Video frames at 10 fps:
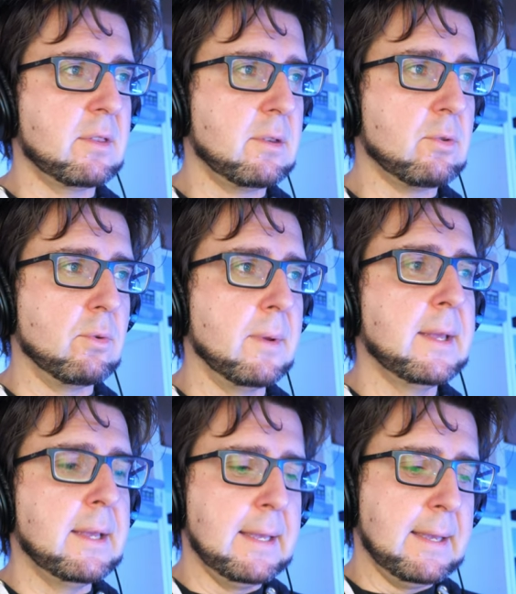through.
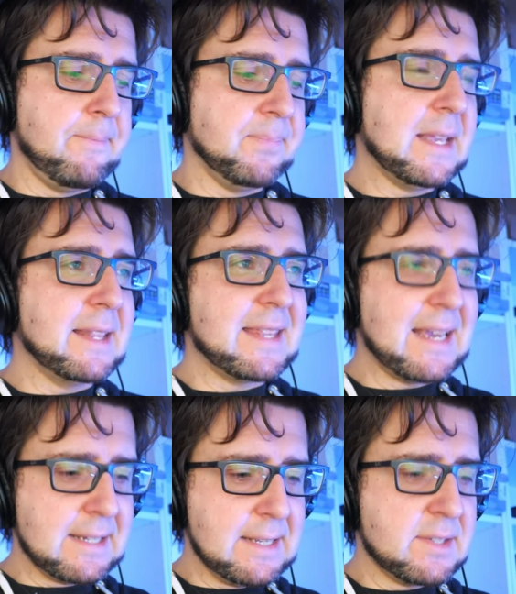And
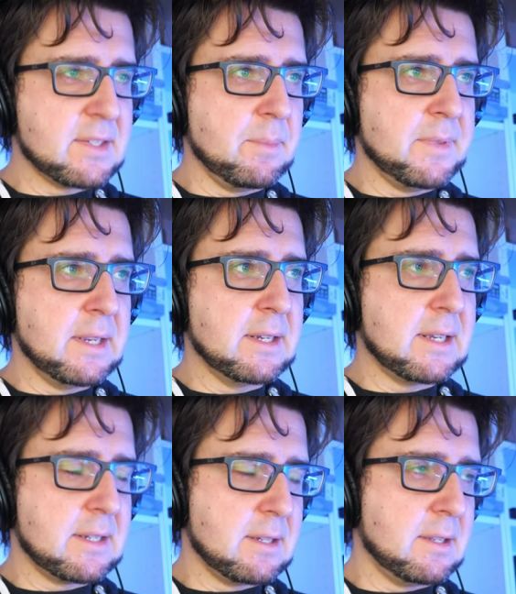that is something
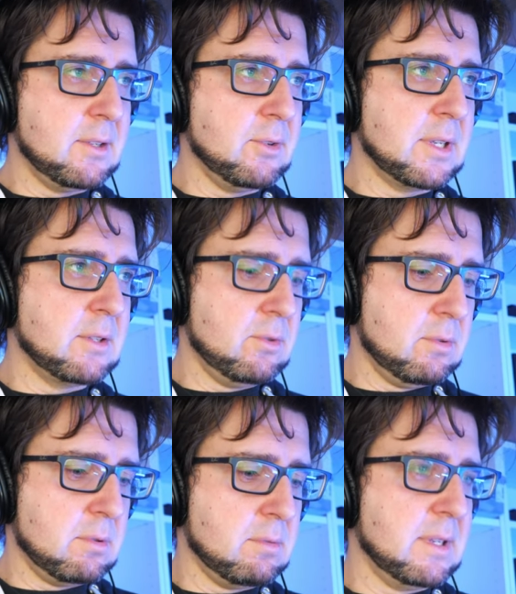that you can
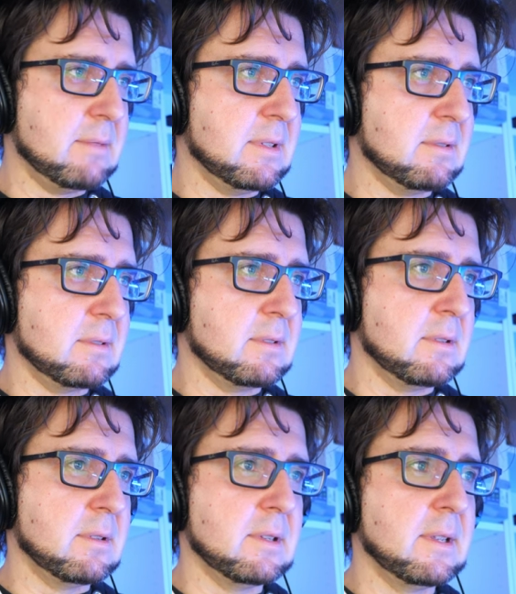do. Oh, wait.
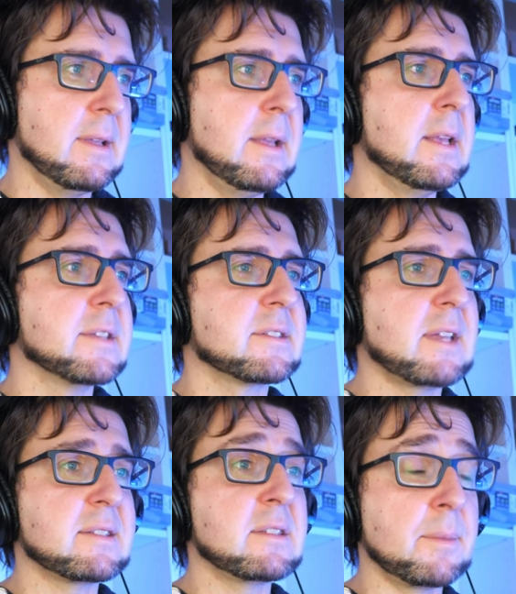
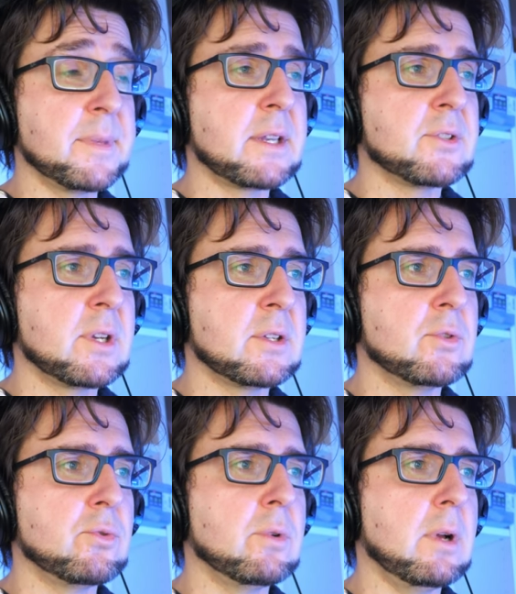That's something that you can
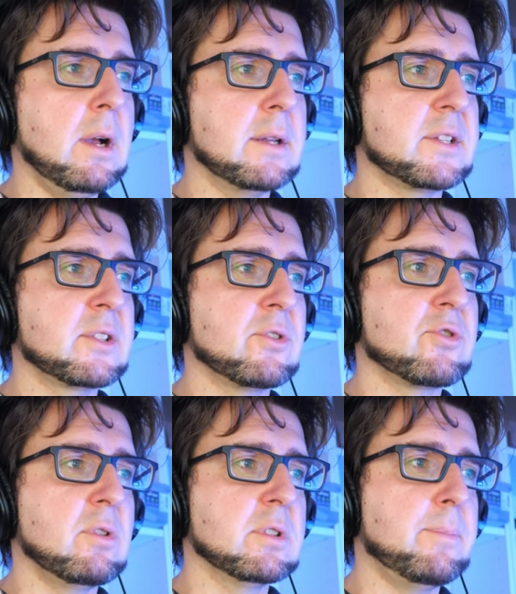do that's
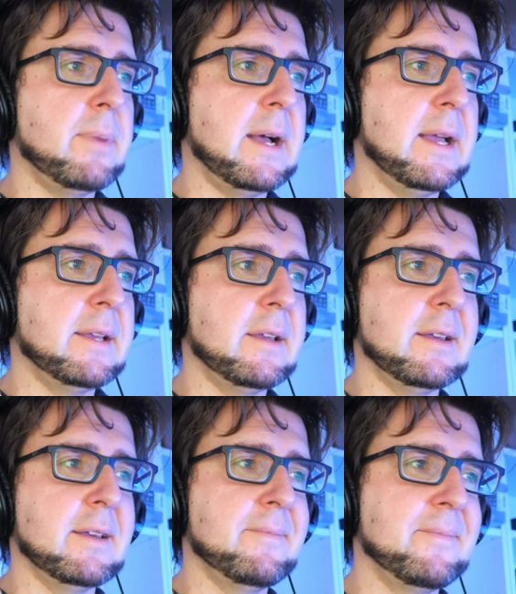controlled by,
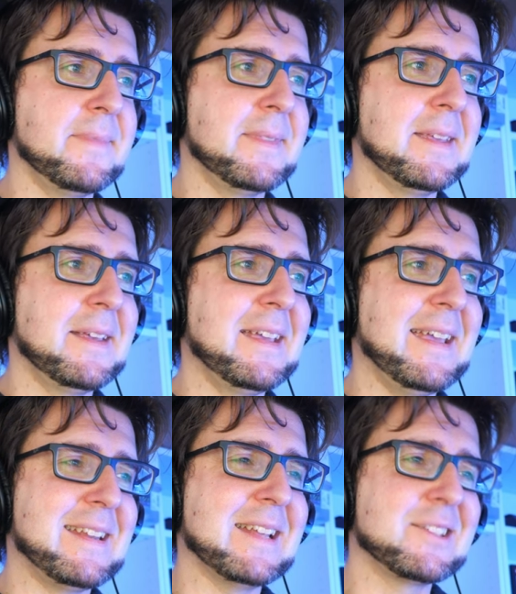
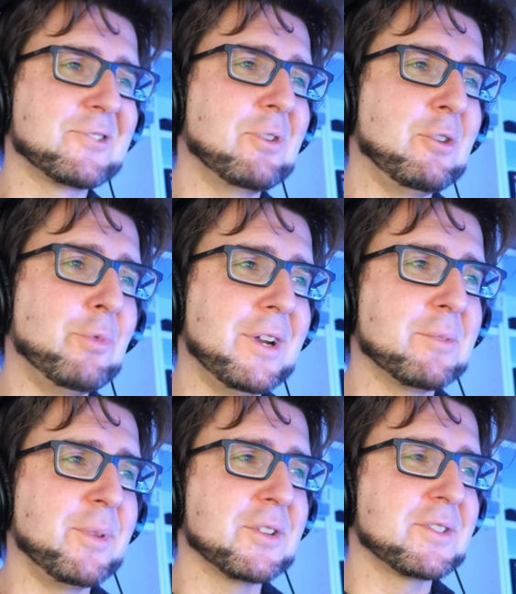and that is really
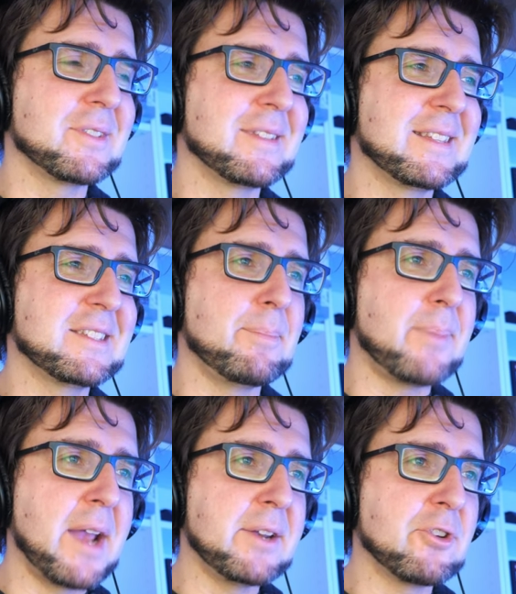weird because this is a
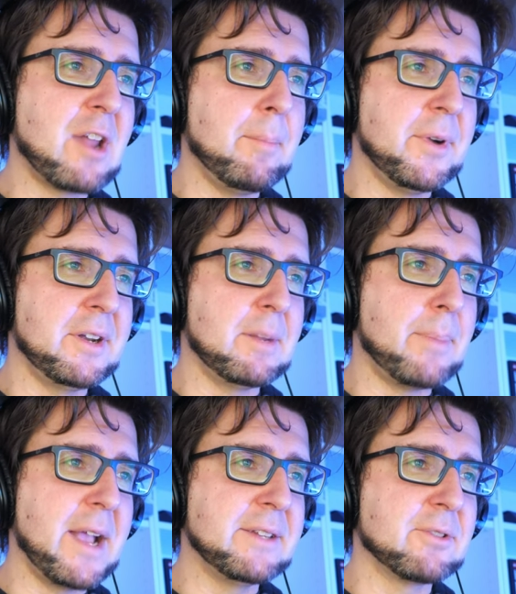binary number and the
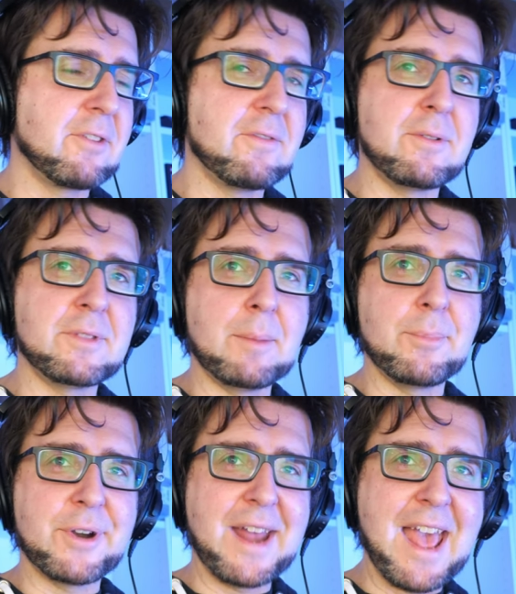binary
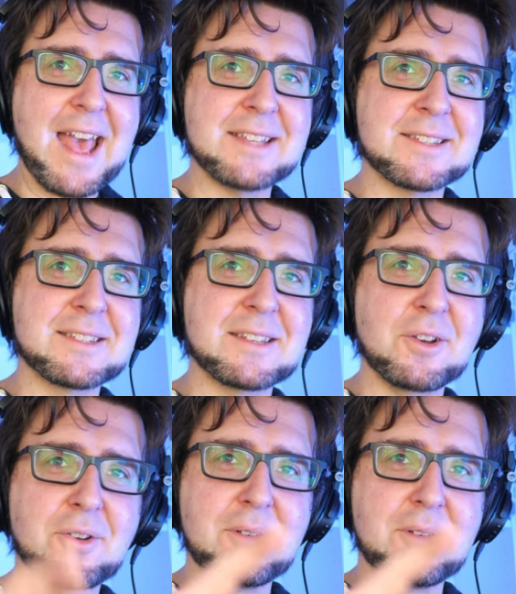number has